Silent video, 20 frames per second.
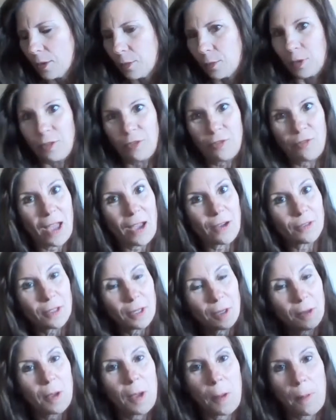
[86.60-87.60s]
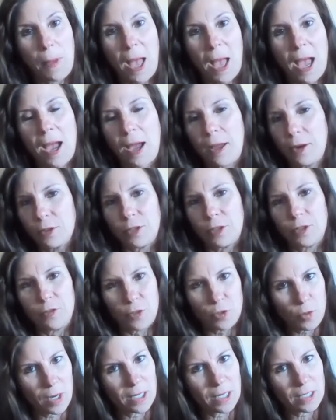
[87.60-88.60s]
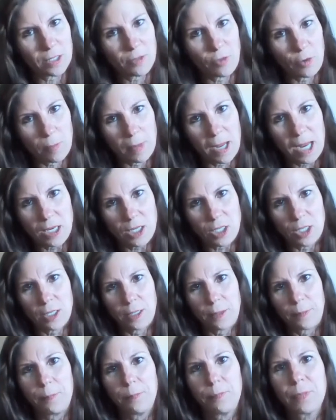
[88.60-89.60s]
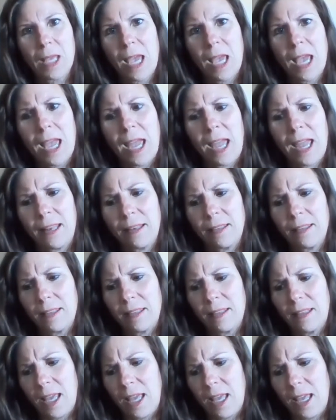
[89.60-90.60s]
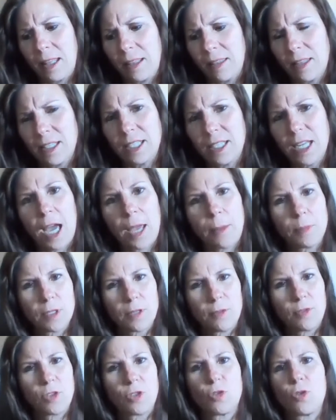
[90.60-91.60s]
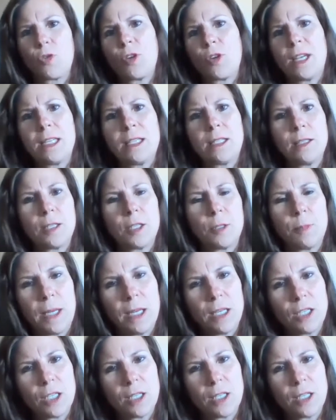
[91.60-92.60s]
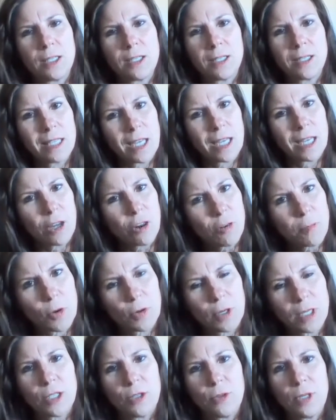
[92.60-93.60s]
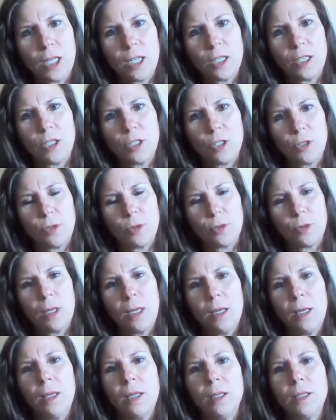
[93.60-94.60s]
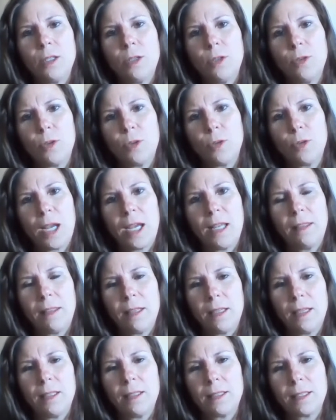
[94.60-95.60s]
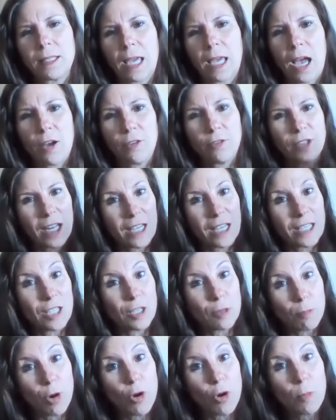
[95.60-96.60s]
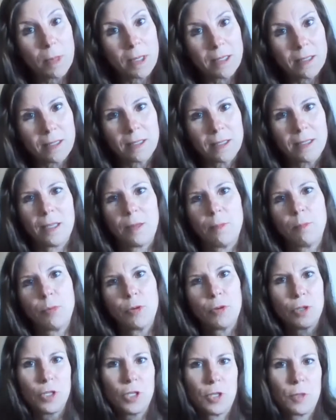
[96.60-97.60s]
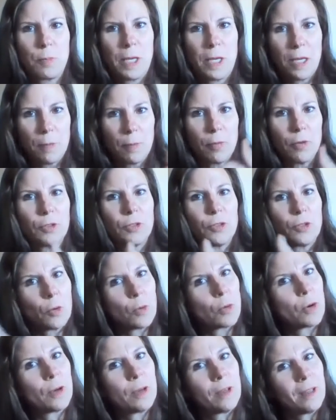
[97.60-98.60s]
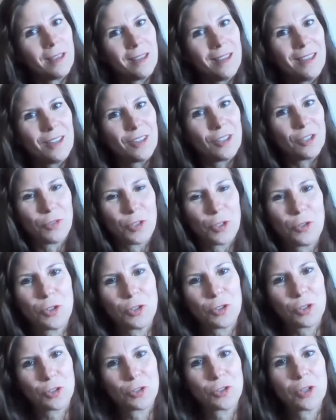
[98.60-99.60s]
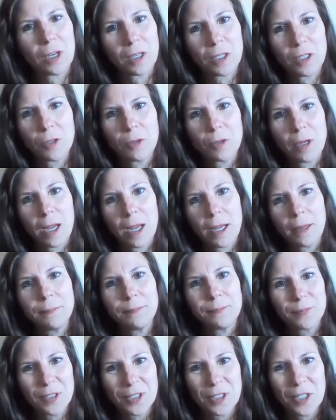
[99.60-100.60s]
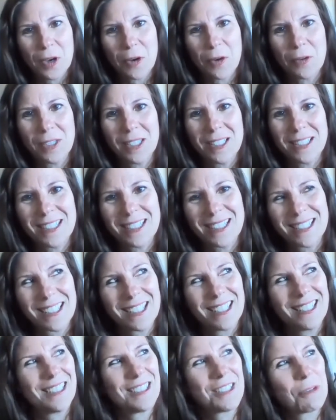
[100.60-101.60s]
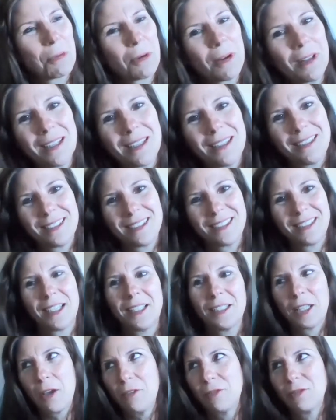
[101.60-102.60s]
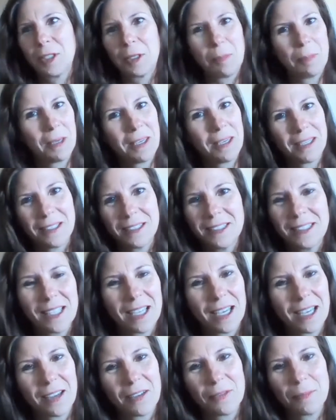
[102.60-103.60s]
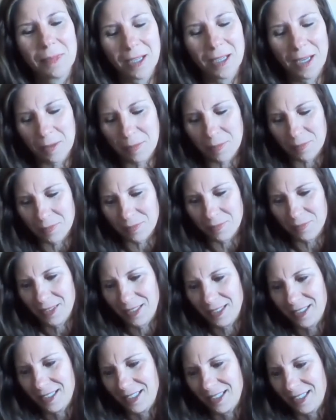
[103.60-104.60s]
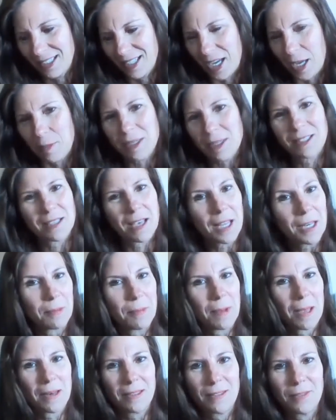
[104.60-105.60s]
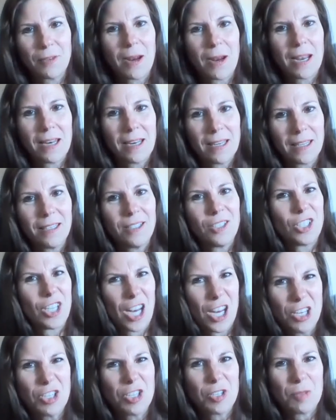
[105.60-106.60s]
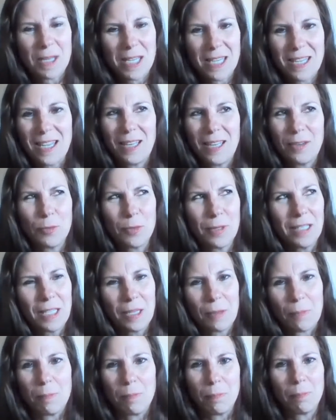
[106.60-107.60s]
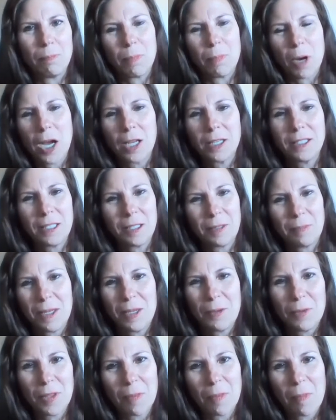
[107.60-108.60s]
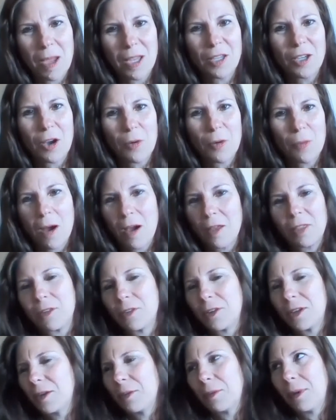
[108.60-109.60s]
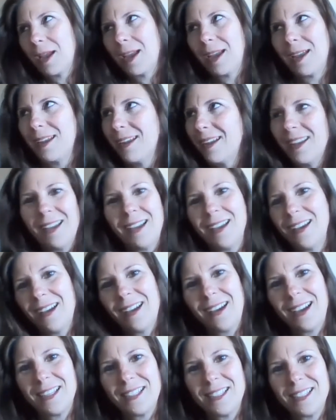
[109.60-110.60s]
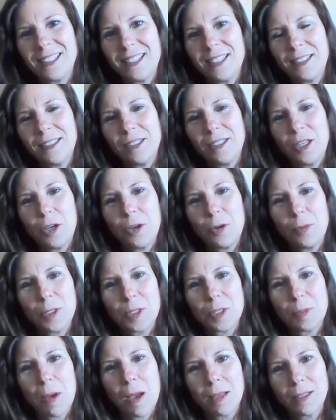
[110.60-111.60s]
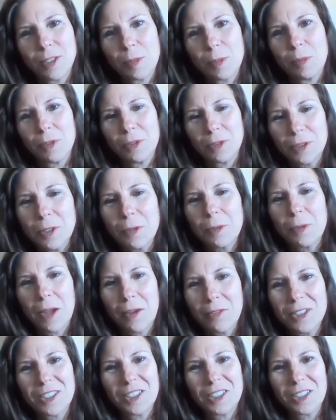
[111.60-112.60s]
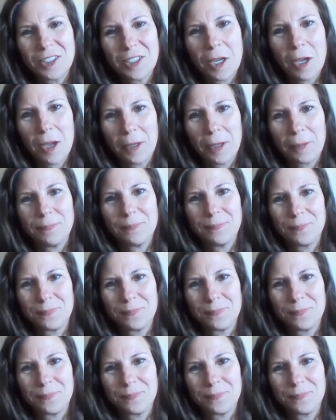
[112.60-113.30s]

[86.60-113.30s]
we found a pattern of transformation and the types of stories, speeches, and ceremonies you need to do to create these galvanizing moments that push people toward the future you're trying to create. So it's really a lovely piece. I'm excited about it. Writing it changed me and really bonded me with my co-author in a way I just didn't know was possible. So we're having a good time.